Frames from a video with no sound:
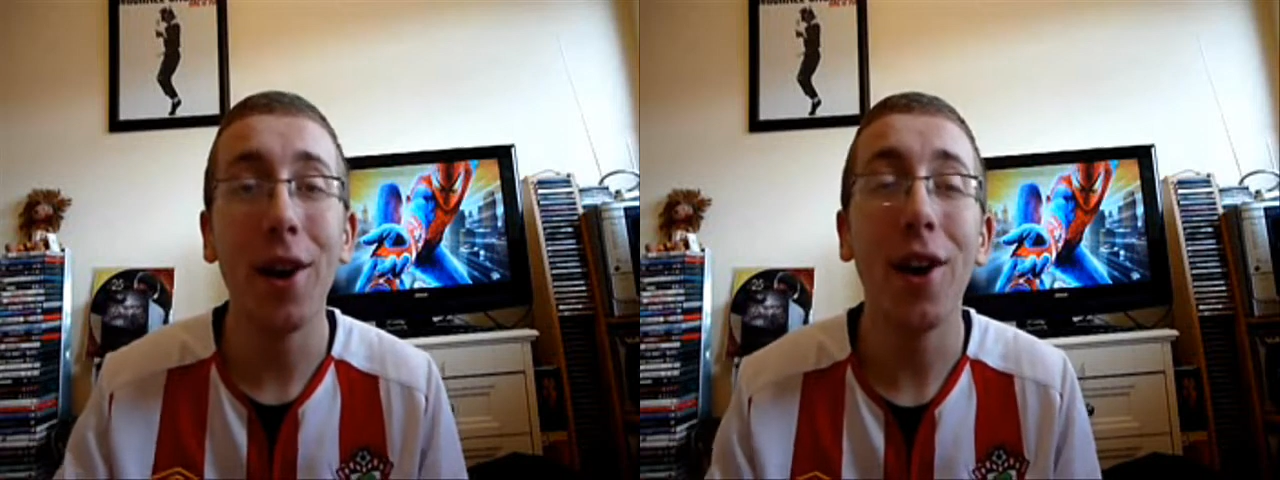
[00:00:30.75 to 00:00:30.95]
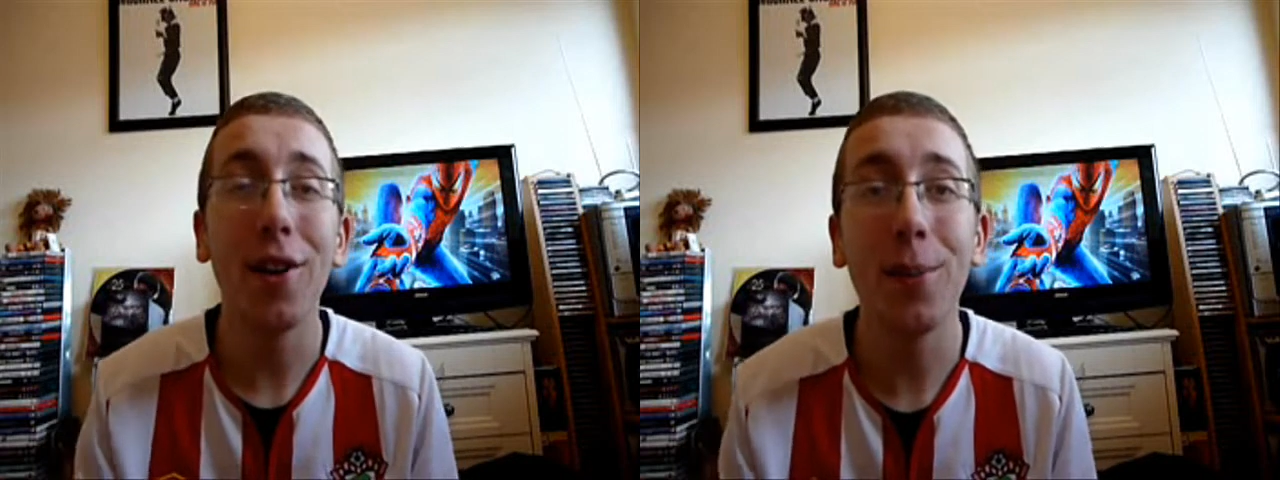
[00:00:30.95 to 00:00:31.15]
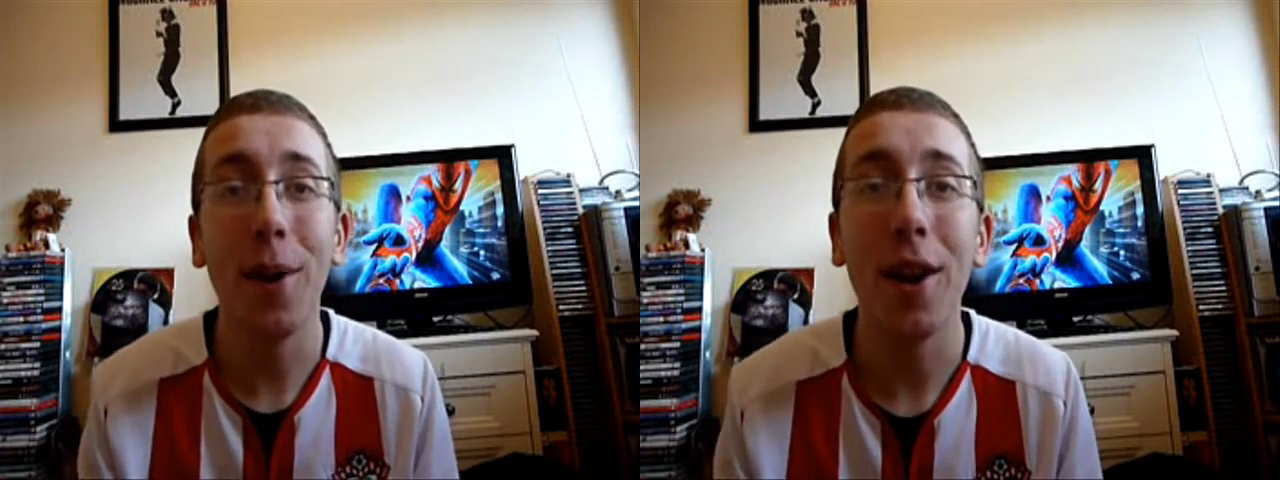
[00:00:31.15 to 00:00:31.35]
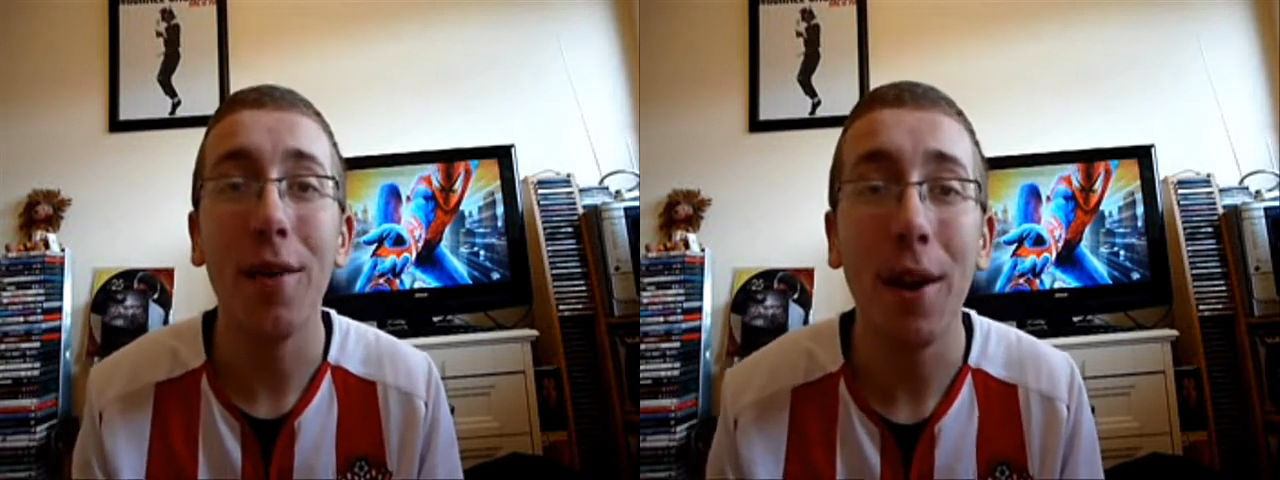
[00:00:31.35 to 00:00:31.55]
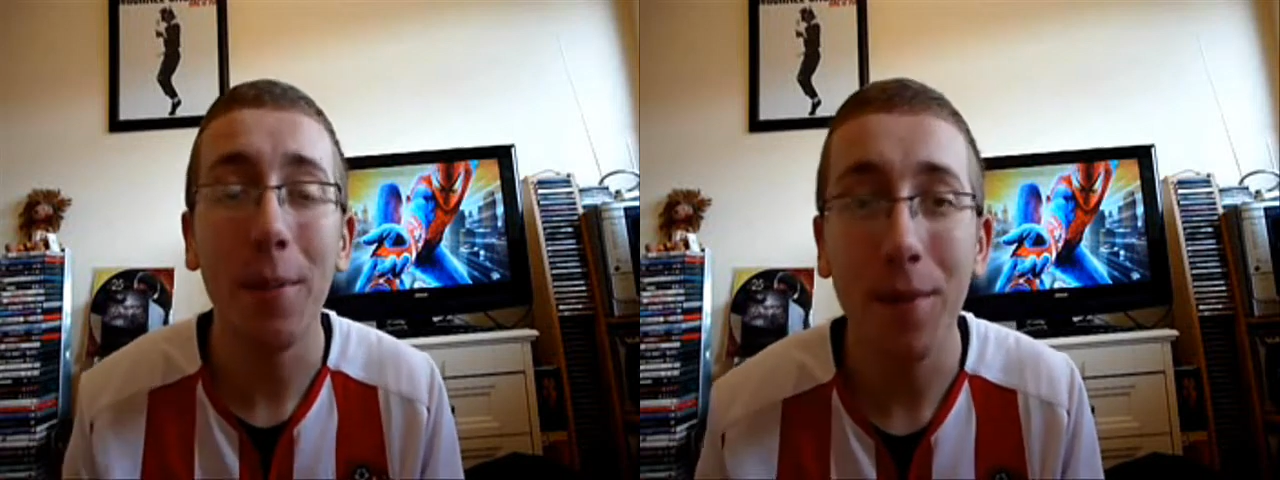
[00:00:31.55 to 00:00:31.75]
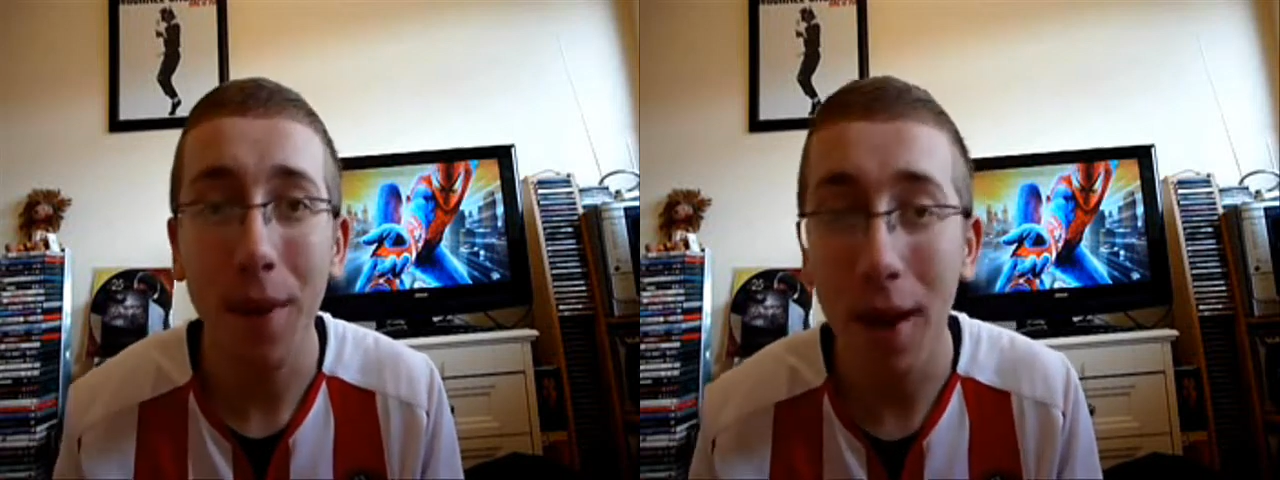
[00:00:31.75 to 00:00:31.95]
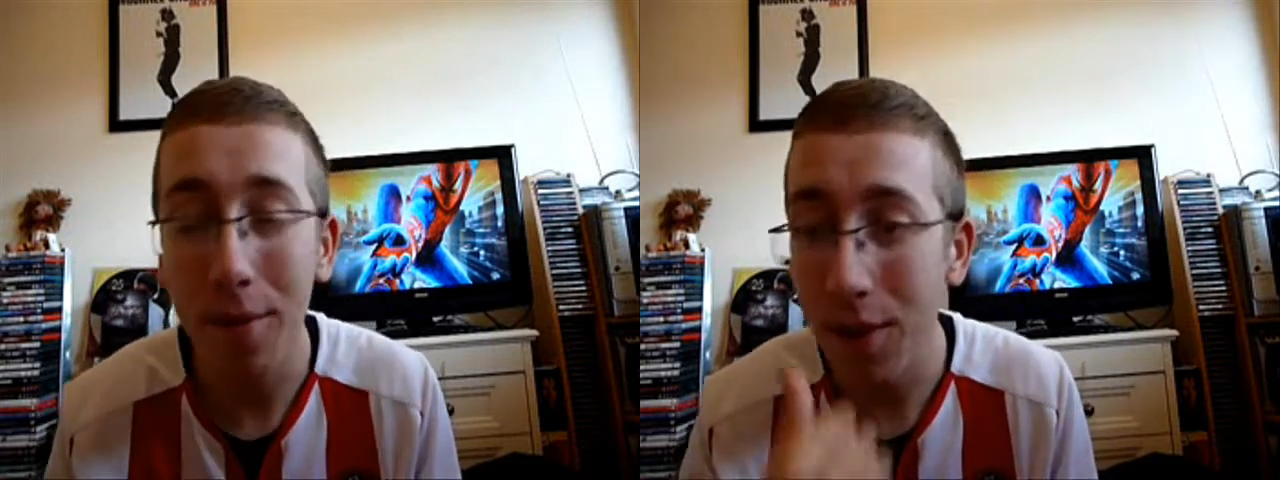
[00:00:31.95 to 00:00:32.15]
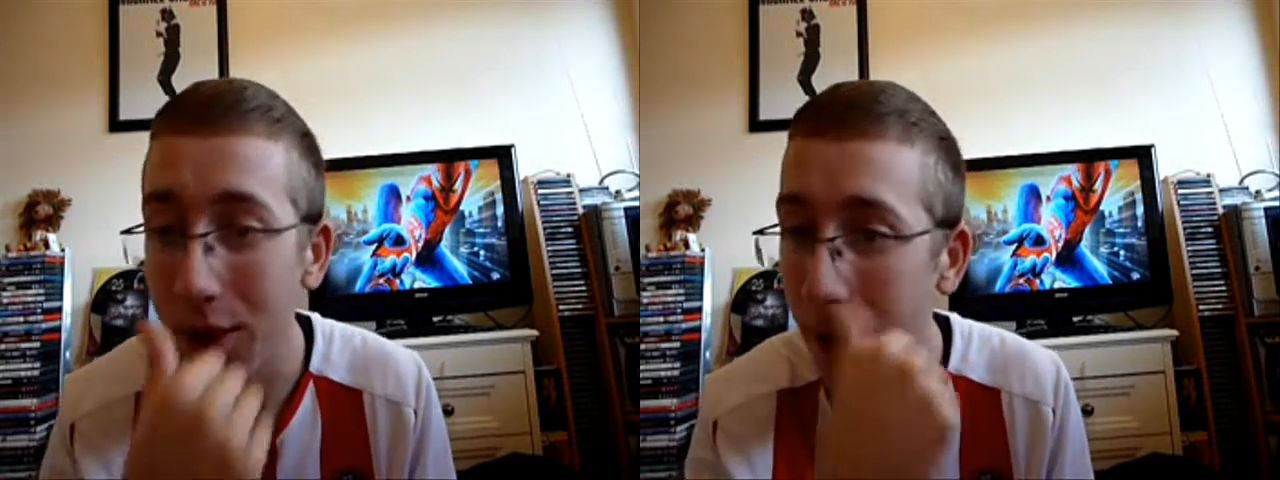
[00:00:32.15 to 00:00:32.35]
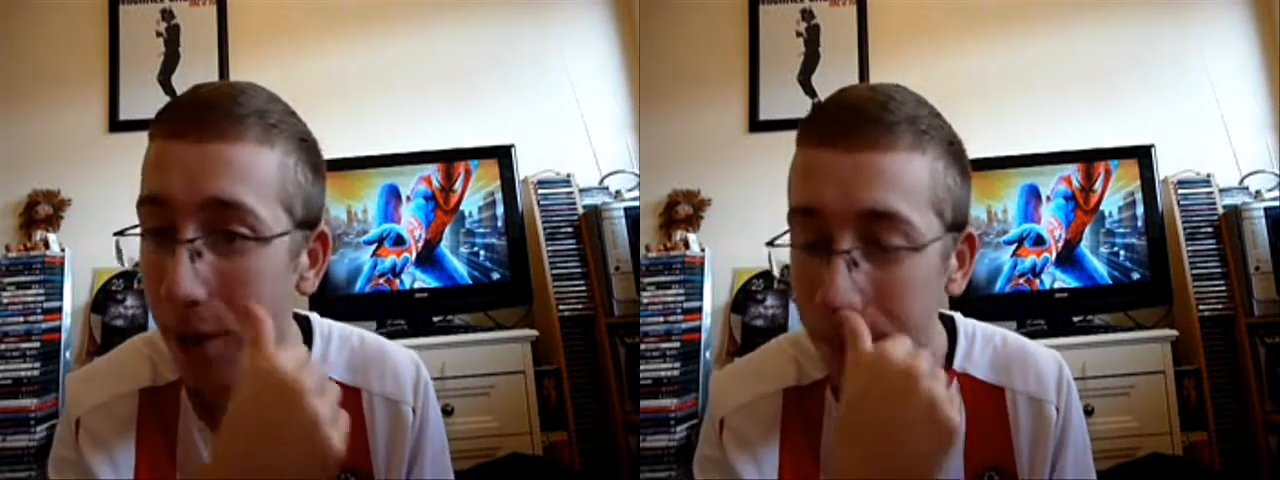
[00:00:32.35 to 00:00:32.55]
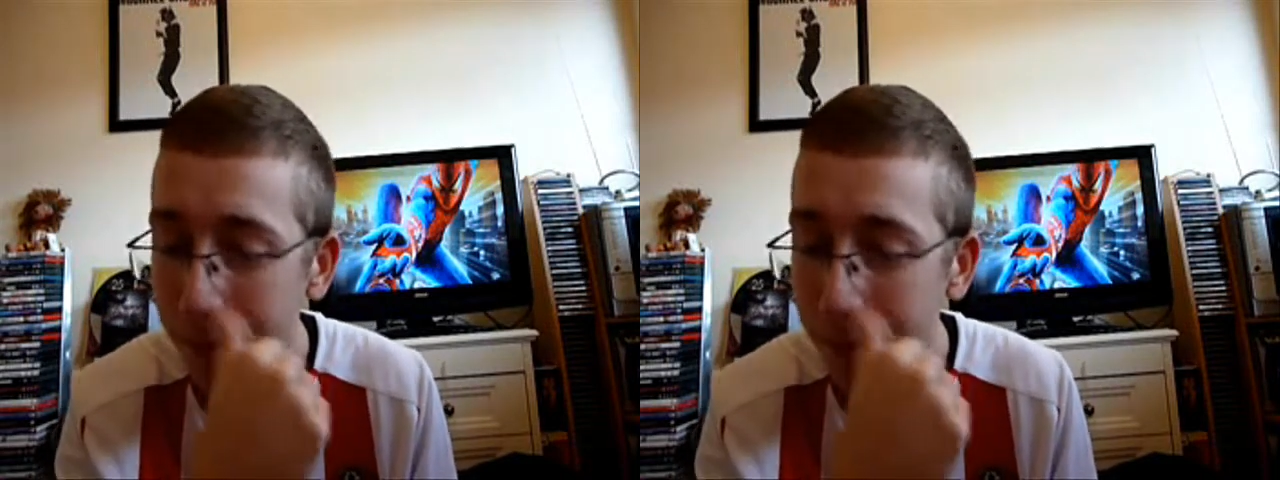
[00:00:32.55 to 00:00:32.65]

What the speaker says: last Spider-Man video.